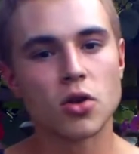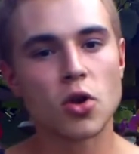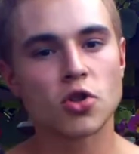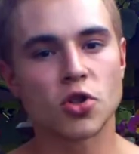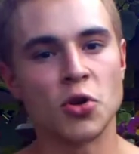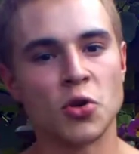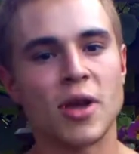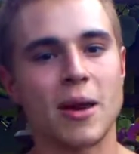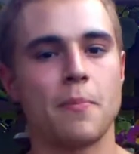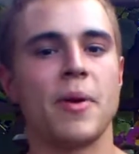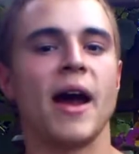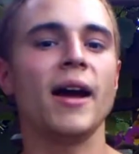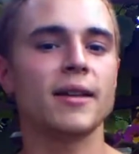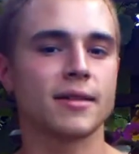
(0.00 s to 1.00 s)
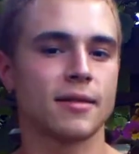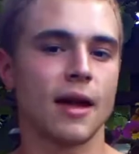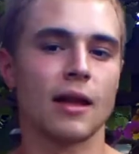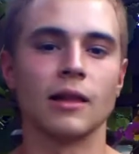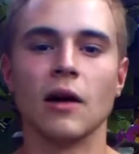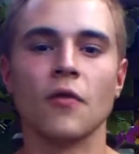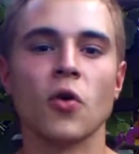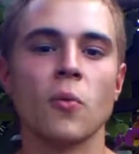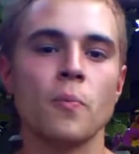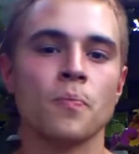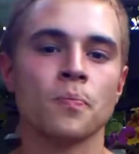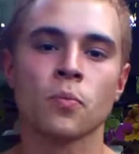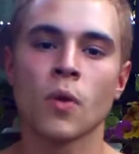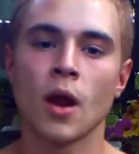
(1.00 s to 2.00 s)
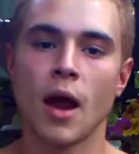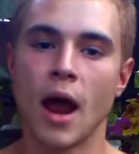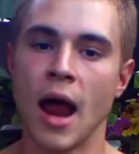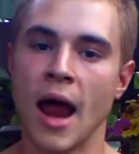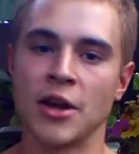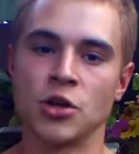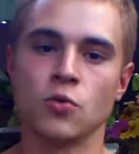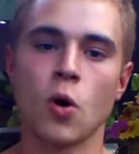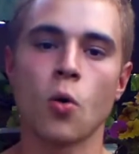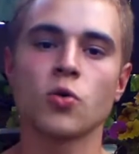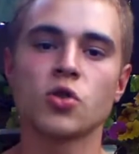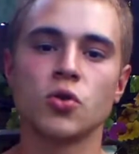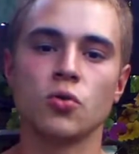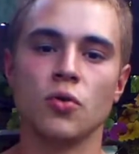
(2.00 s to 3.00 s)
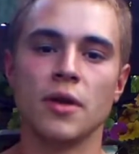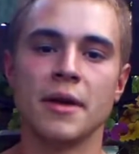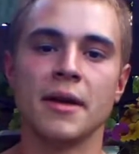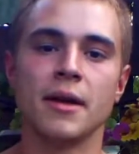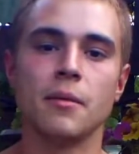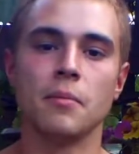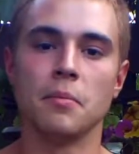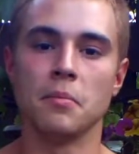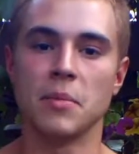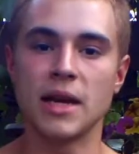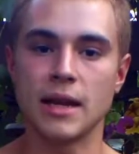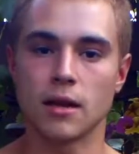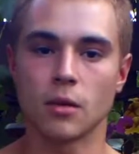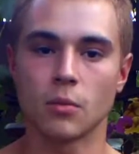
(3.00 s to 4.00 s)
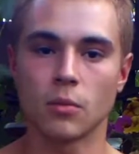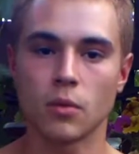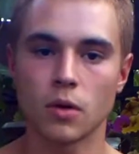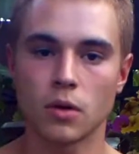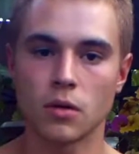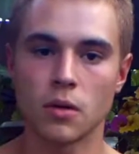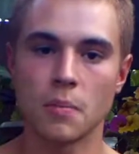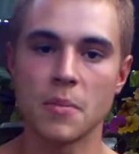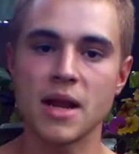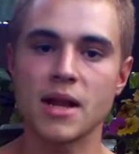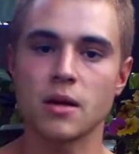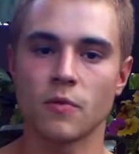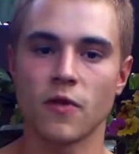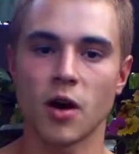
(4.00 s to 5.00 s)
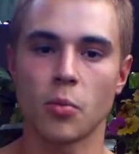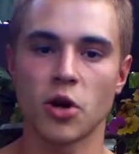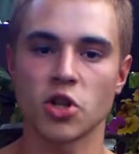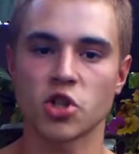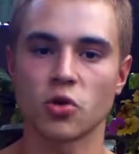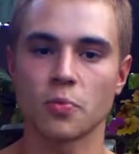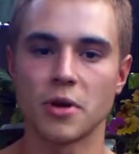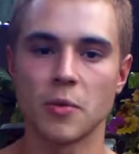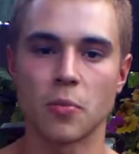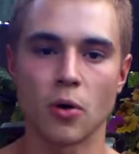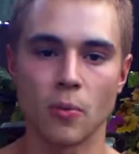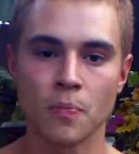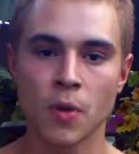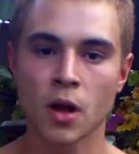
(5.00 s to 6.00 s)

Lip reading: So you get past that level, and you go into the medium vibrational people.